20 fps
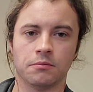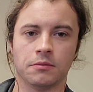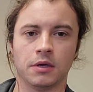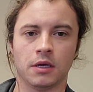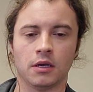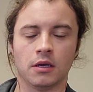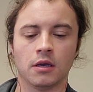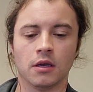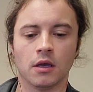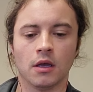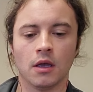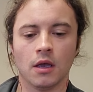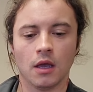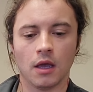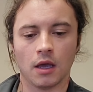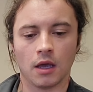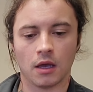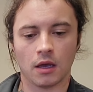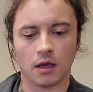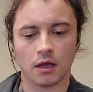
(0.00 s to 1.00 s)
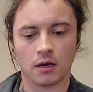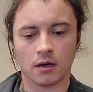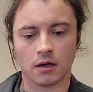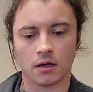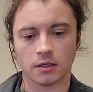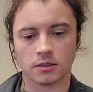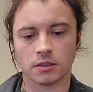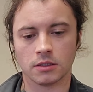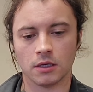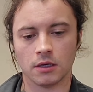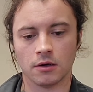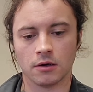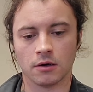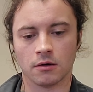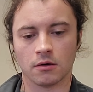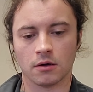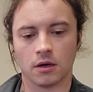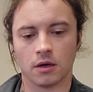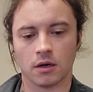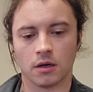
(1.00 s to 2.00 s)
me and us
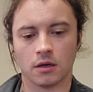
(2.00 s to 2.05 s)
here